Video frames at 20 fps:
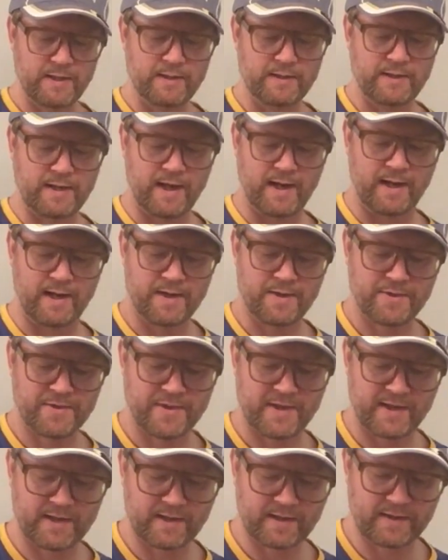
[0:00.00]
Yeah, I
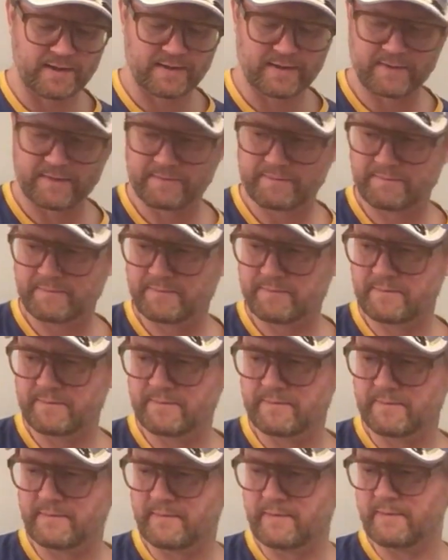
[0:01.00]
think
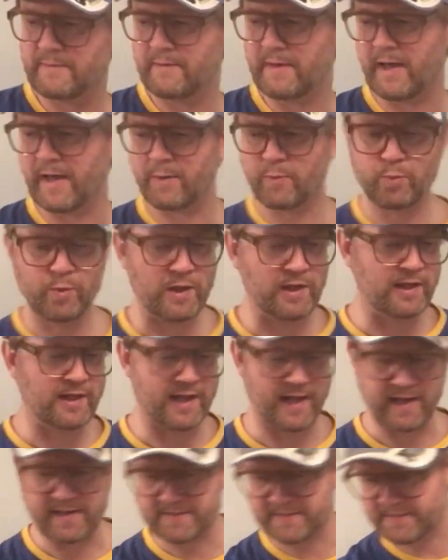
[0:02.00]
I will
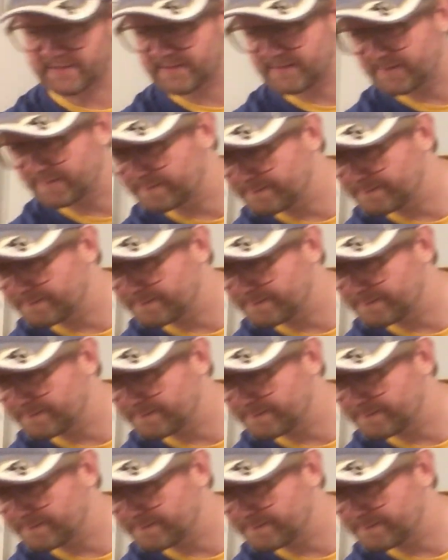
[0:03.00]
guess